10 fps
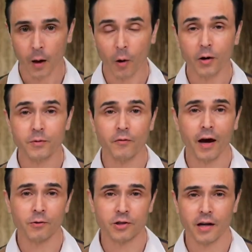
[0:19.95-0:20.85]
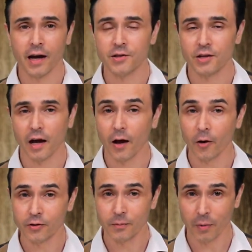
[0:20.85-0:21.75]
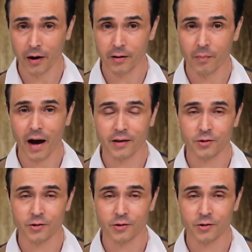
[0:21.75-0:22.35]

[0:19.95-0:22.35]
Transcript: Welcome to Vital Signs. A healthy body, mind,